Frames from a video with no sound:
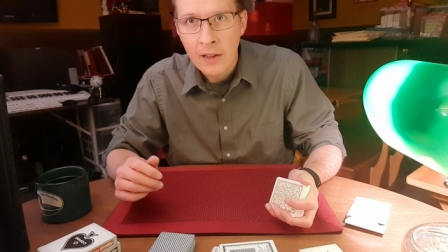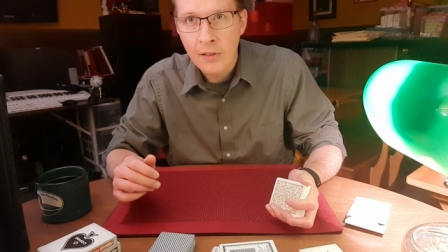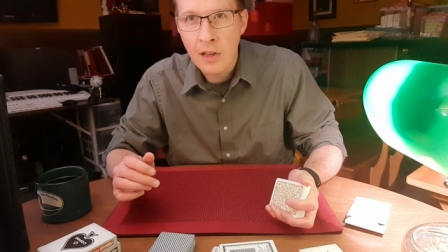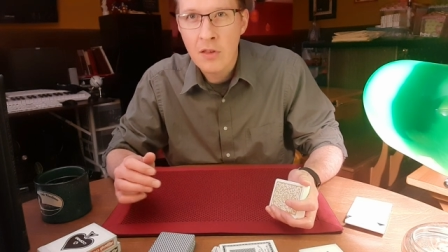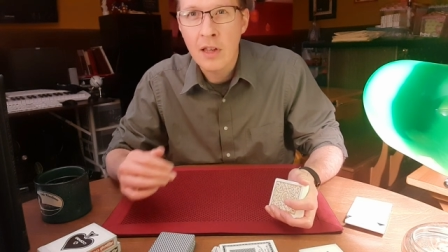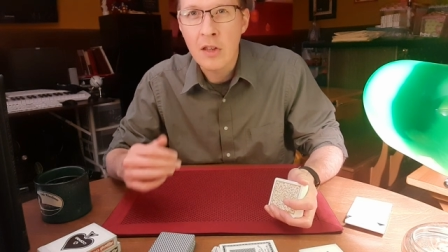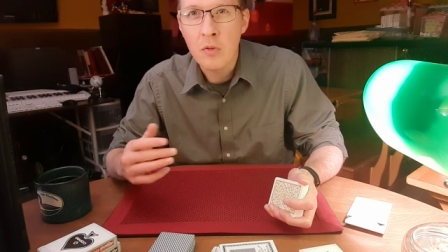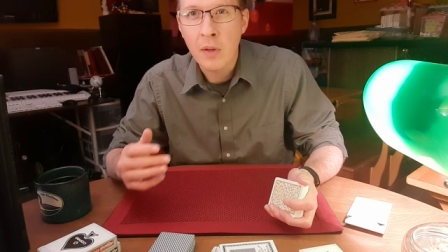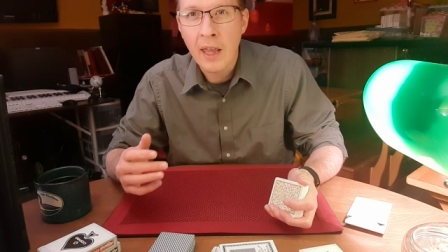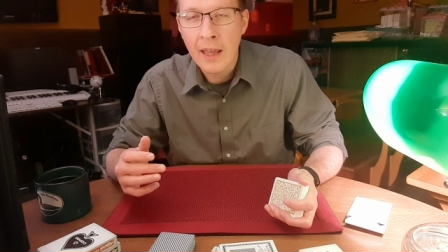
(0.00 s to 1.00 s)
such that
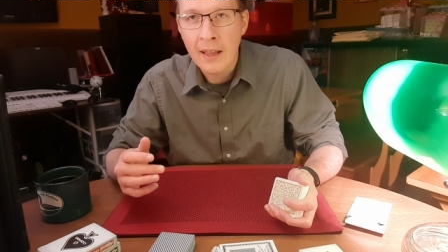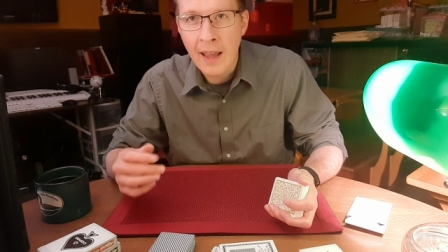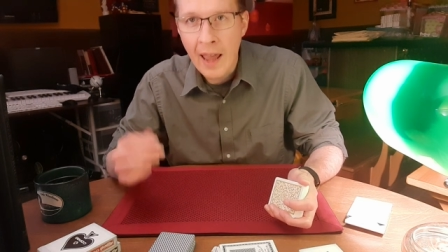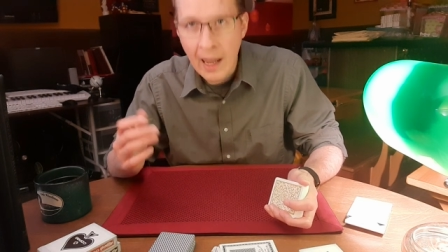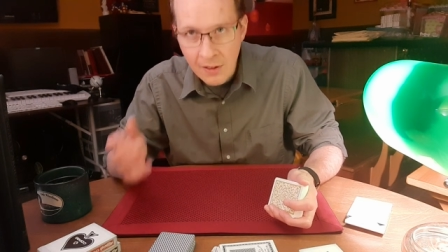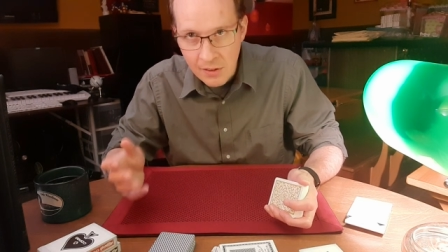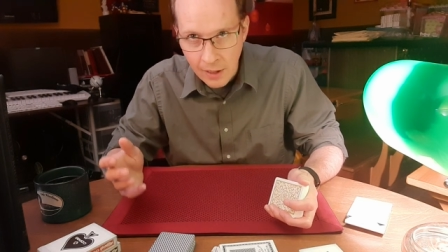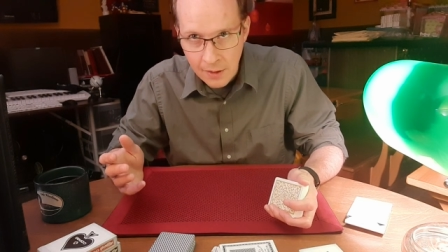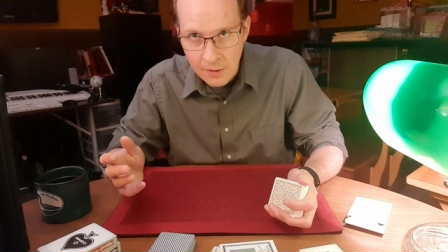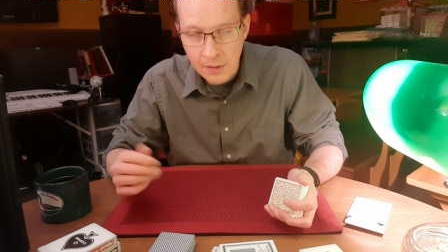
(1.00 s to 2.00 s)
you can
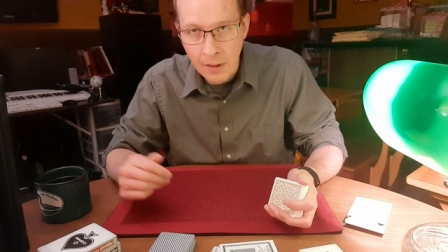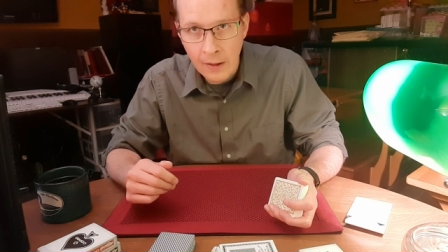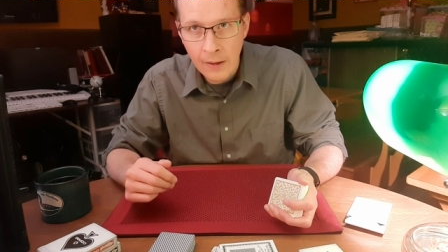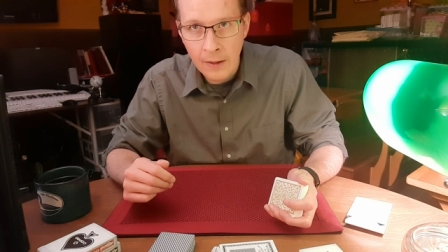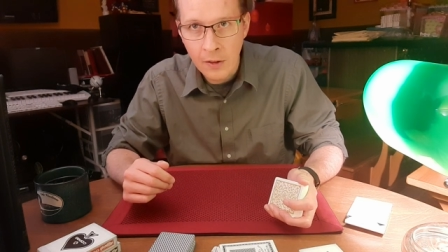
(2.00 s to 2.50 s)
access uh,